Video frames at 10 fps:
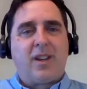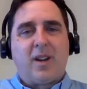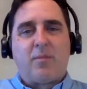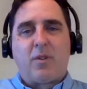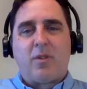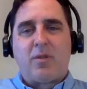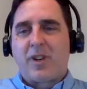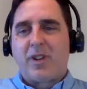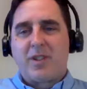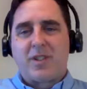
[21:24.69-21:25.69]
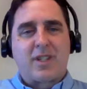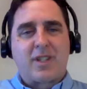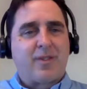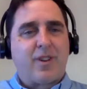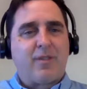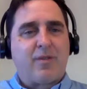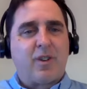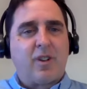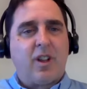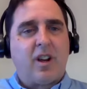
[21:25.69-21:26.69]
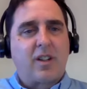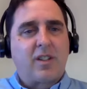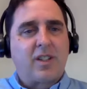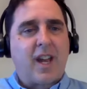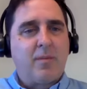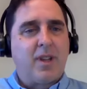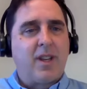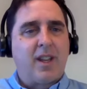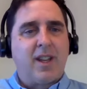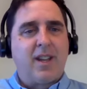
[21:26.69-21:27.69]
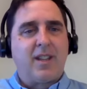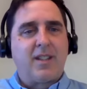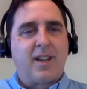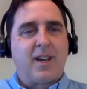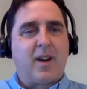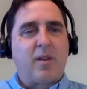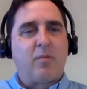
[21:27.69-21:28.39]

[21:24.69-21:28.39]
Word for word: uh, both are going to exist for for a long time. And and uh,